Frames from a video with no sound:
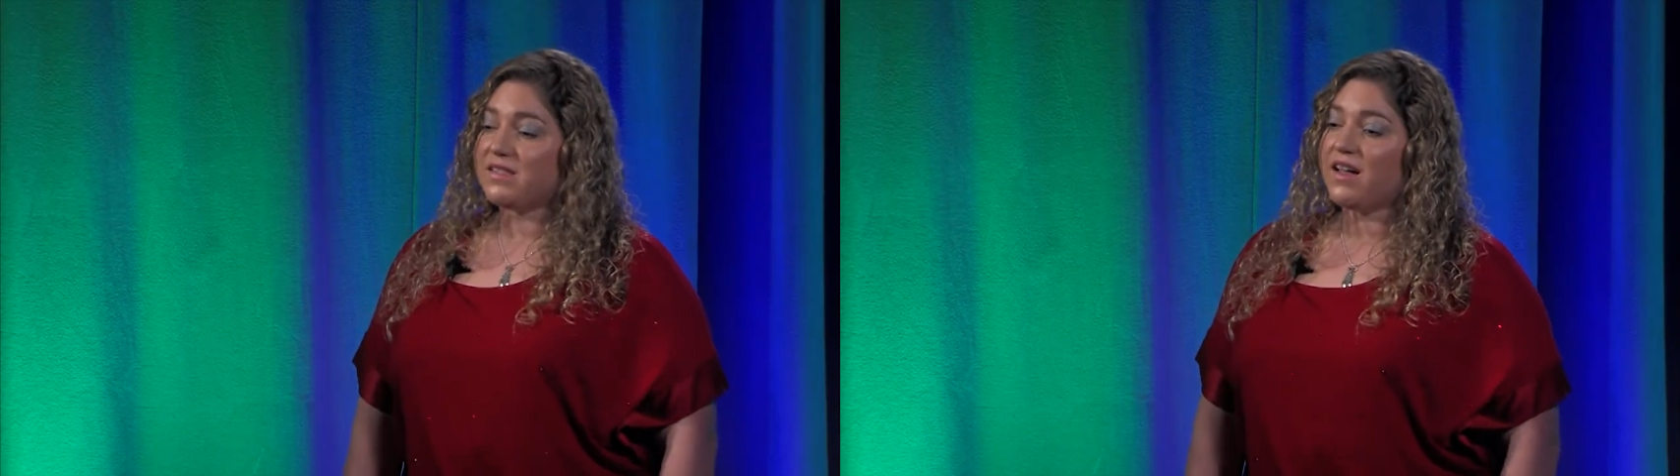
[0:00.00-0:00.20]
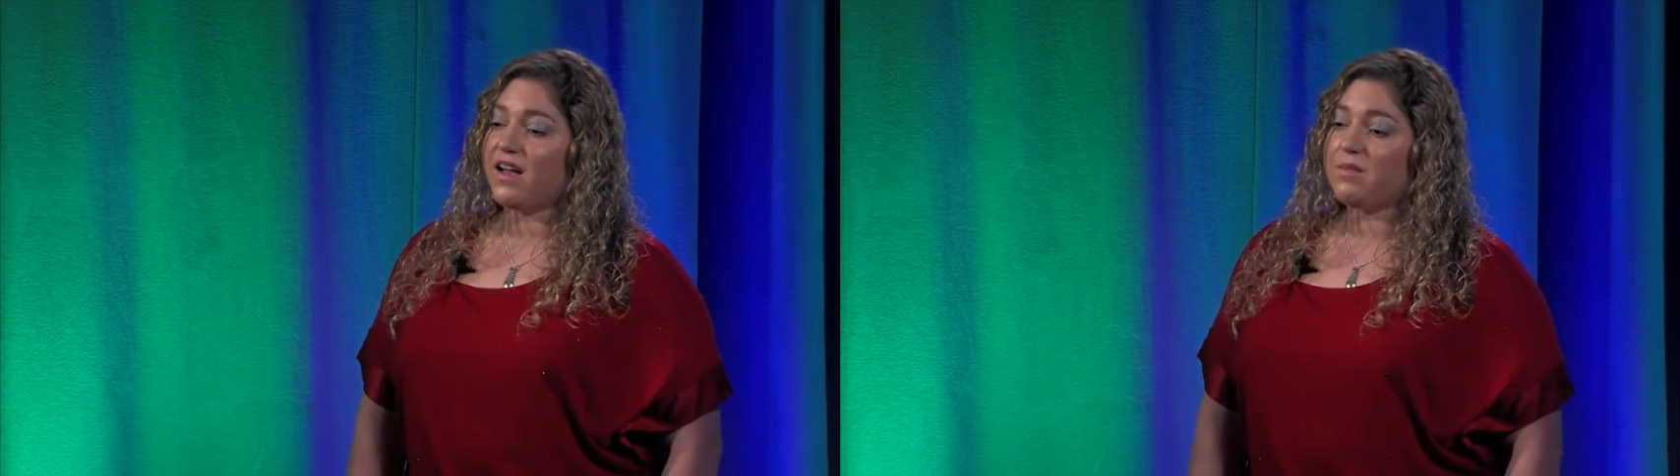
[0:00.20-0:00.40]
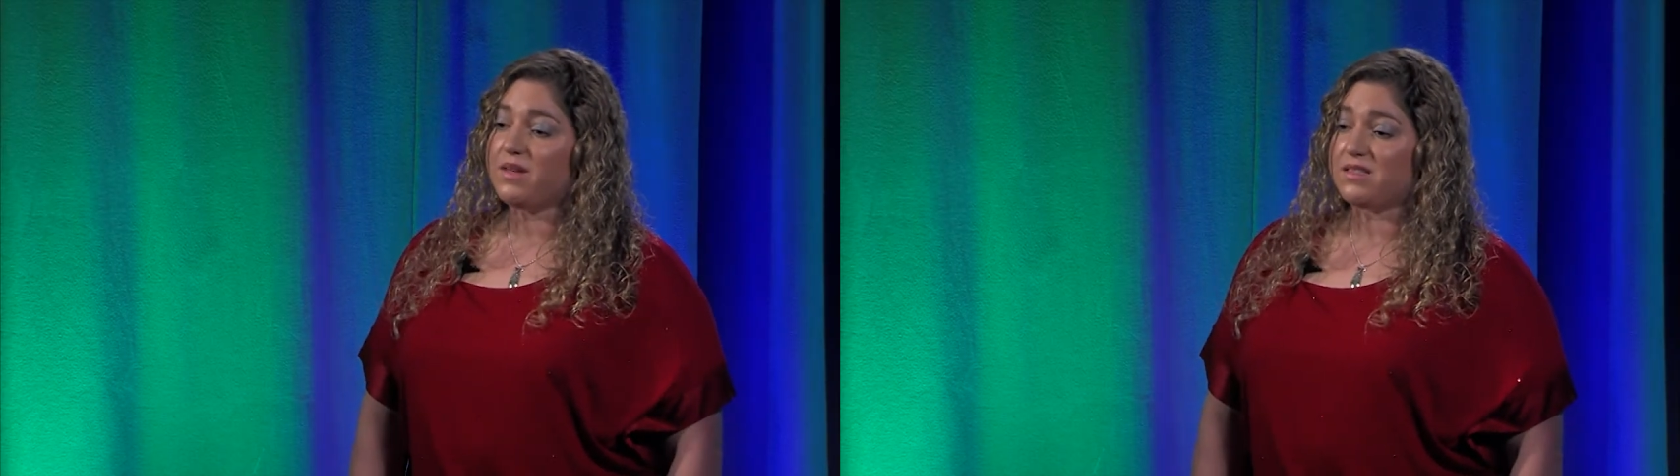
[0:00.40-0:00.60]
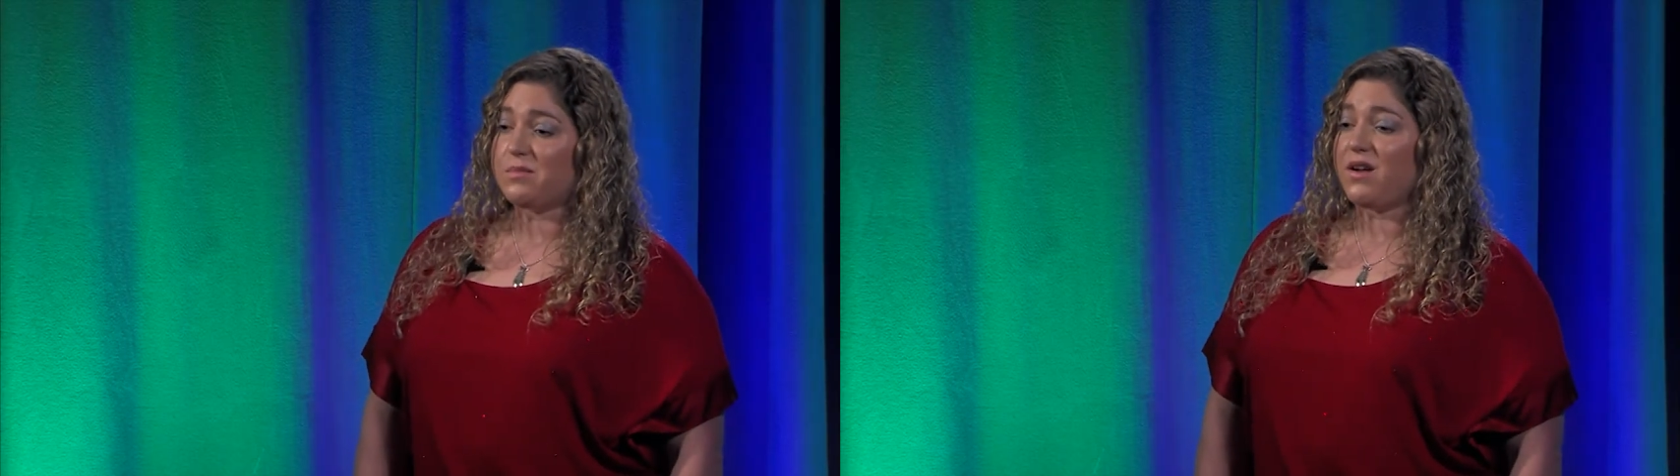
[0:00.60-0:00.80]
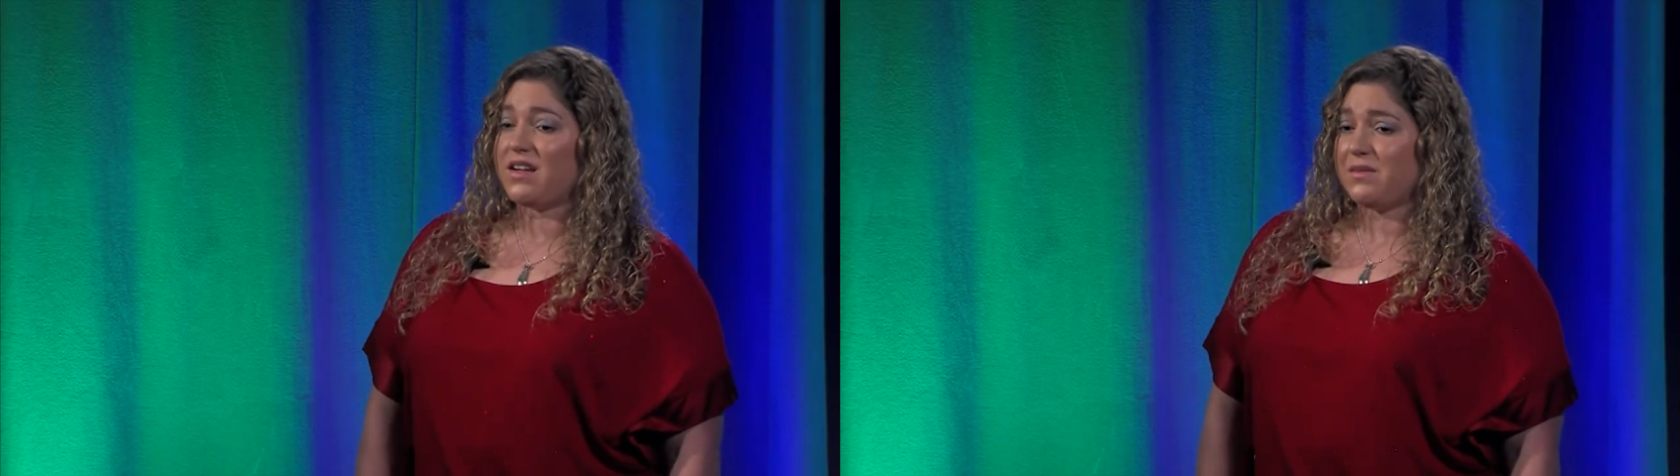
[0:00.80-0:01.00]
time is
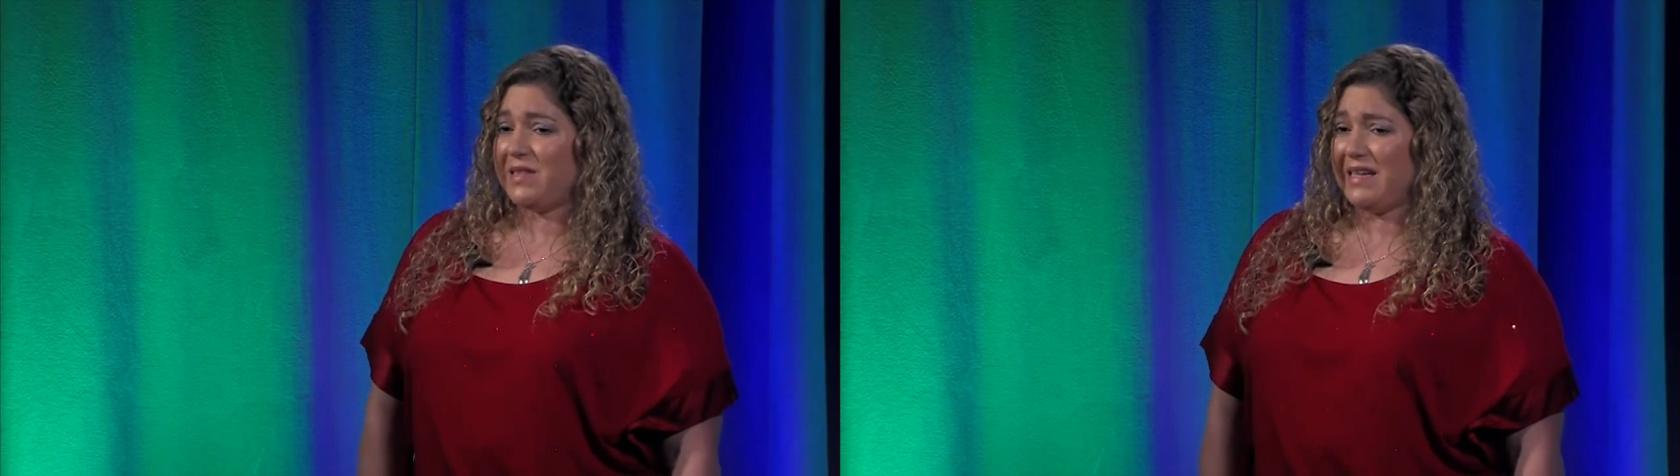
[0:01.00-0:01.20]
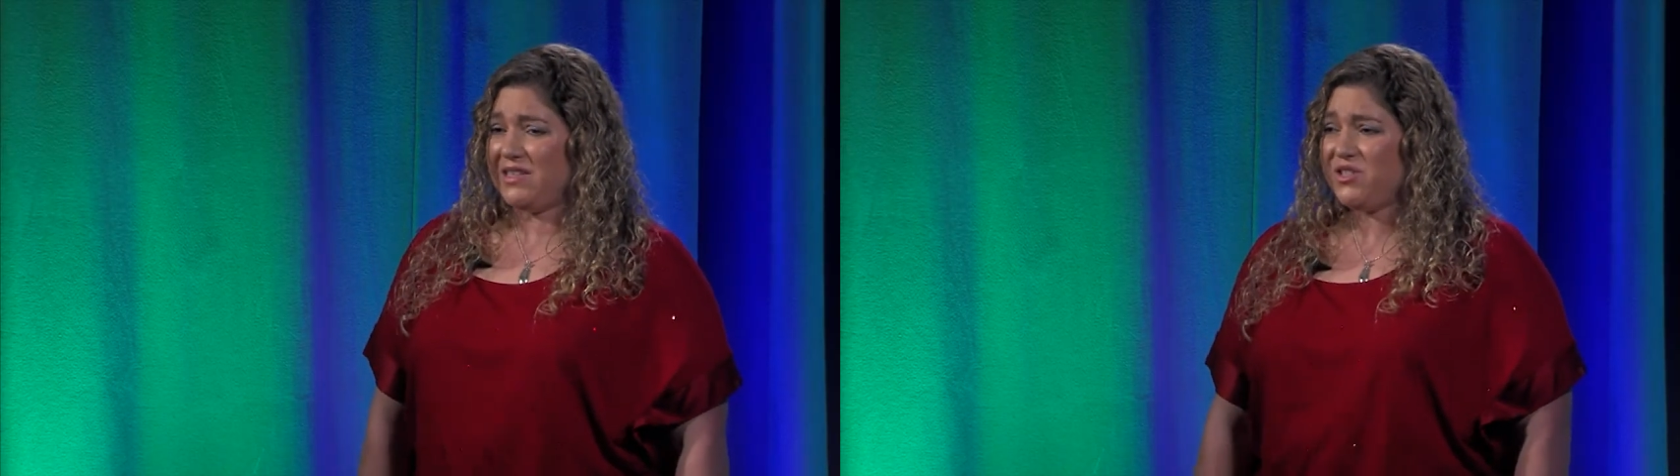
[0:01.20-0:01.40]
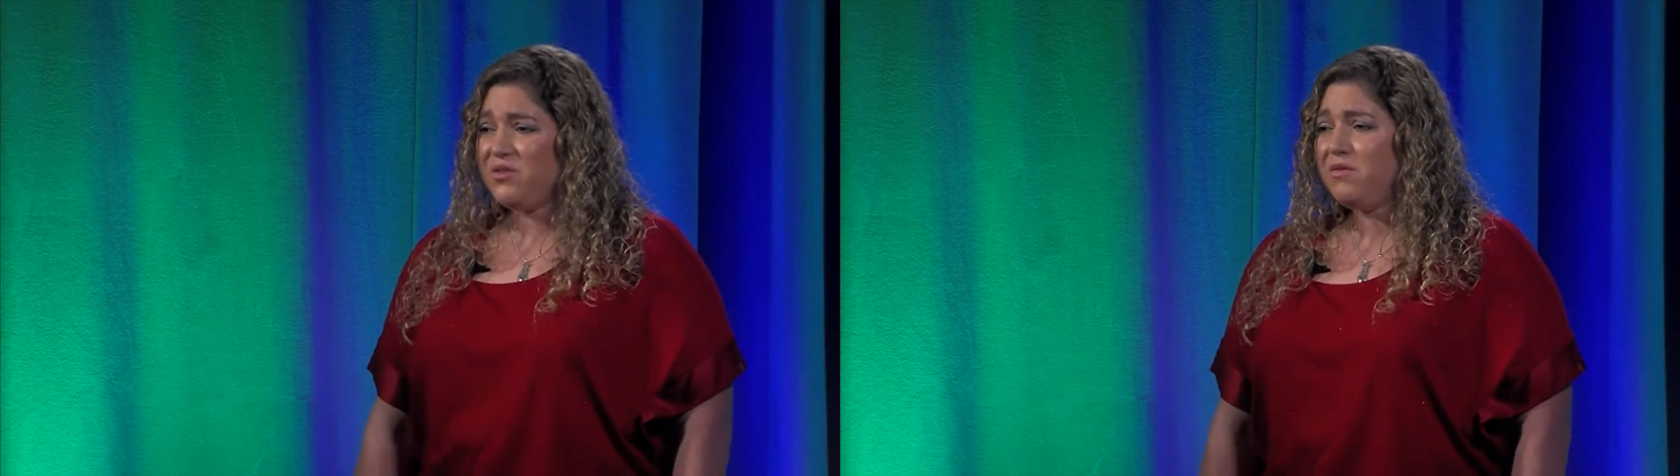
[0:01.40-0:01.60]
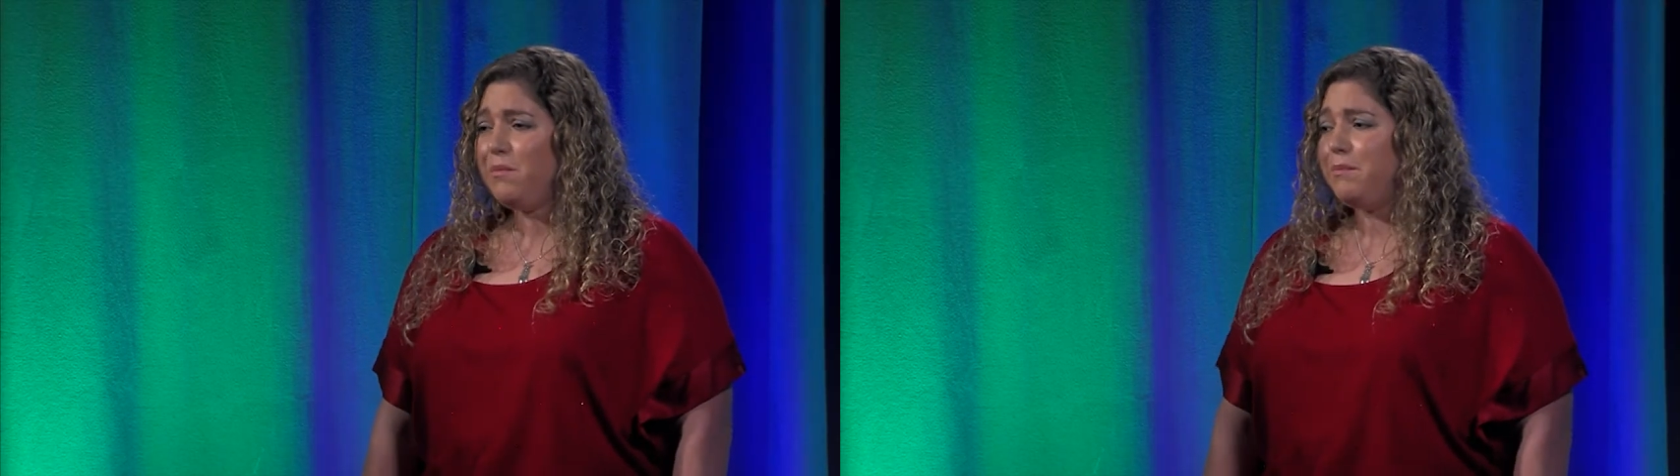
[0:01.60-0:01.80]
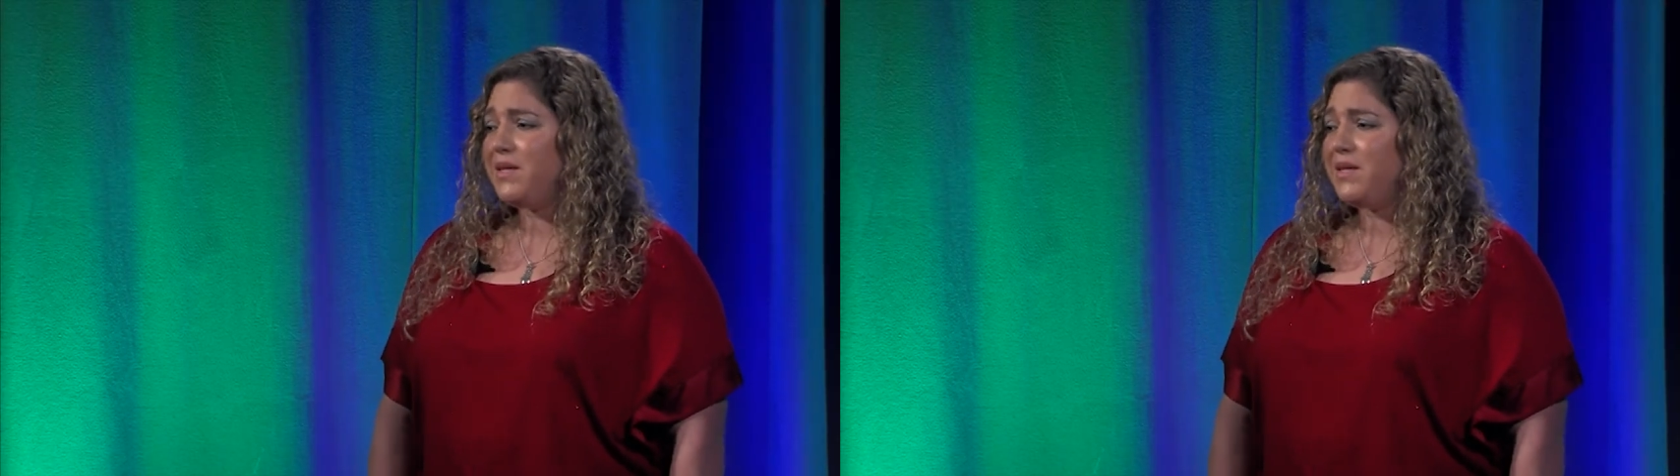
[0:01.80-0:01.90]
approximately a $2